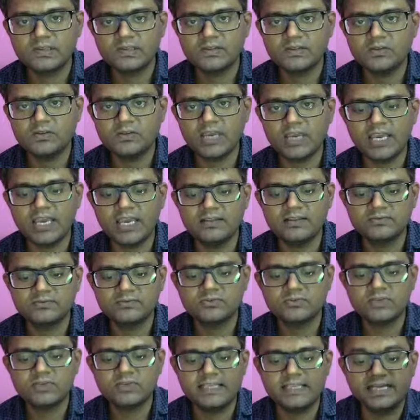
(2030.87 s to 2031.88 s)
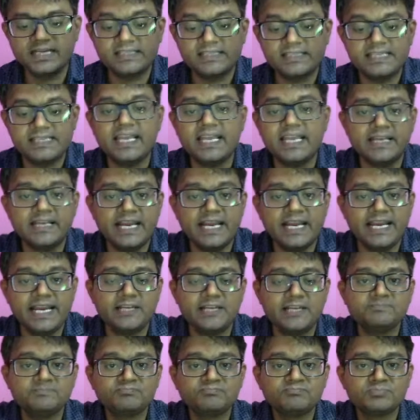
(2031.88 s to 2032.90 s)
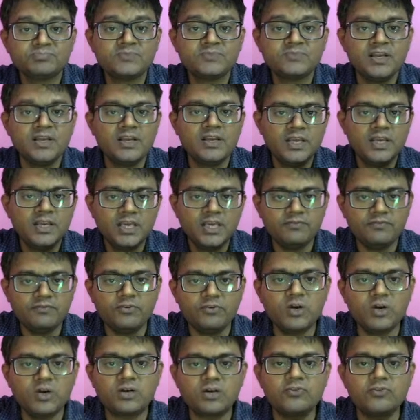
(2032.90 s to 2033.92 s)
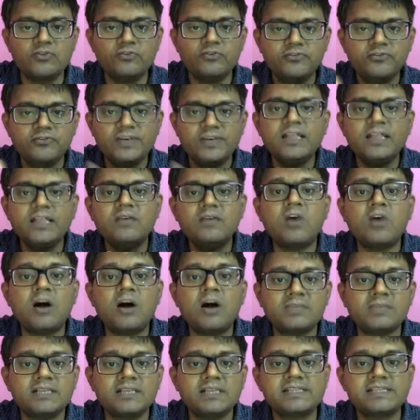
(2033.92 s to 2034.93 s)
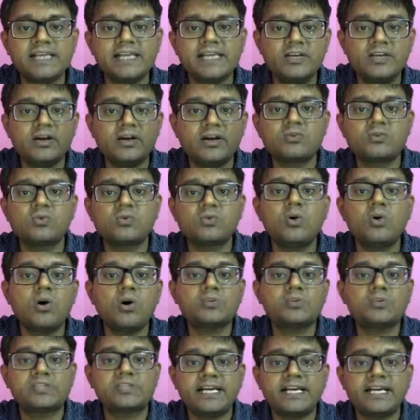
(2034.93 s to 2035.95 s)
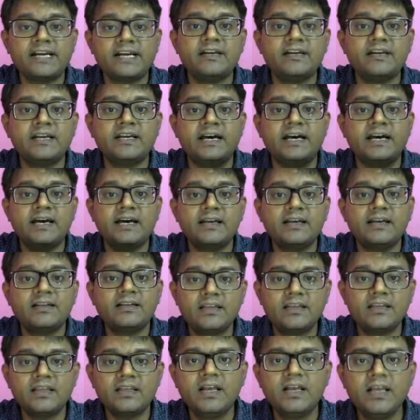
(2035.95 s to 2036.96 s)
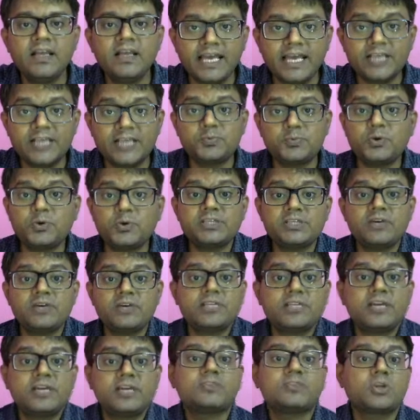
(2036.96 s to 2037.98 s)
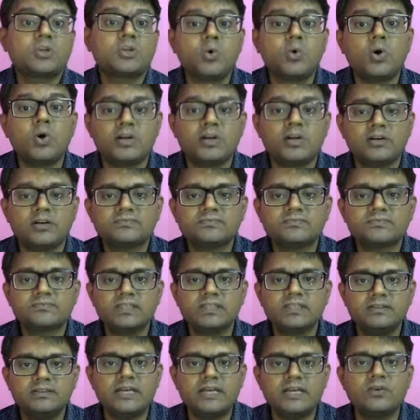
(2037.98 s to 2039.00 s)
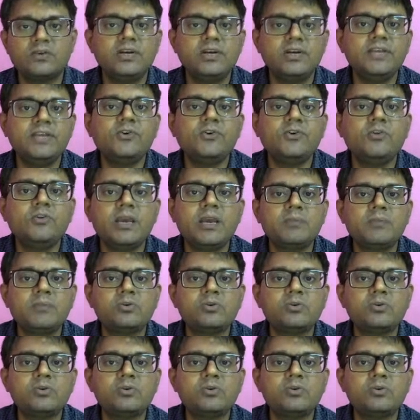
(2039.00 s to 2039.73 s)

Okay, so like they are saying, right, if you want to feel the warmth inside, you have to go outside and expose yourself to the cold. Then only you will be able